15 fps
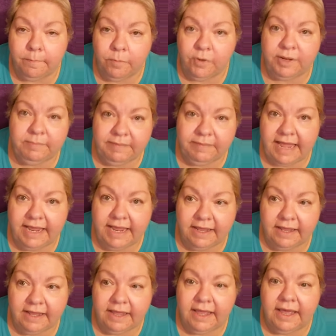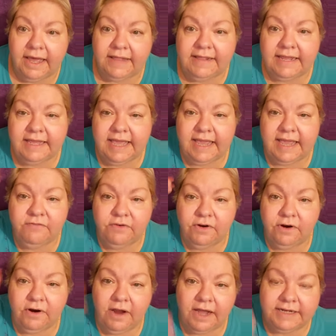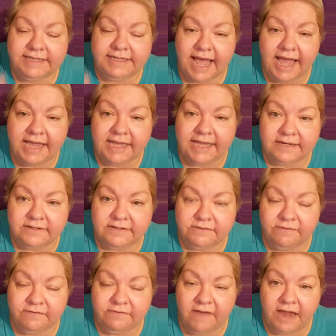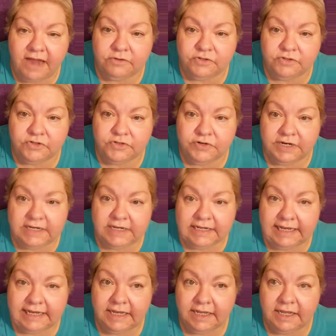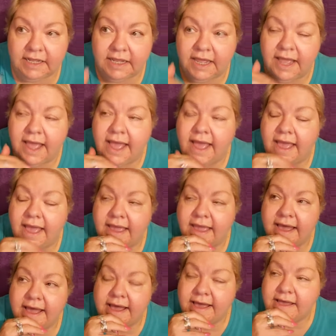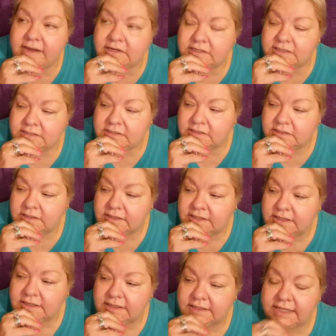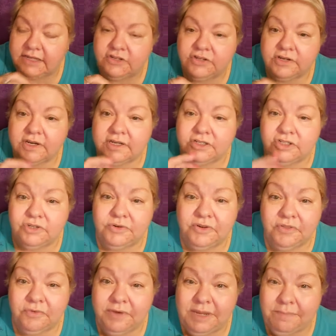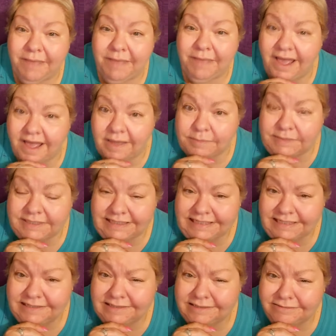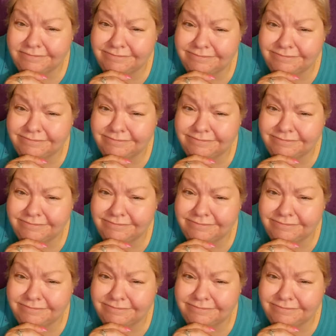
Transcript: point blank. And they gave her a diet to follow strictly. And they took two or three biopsies.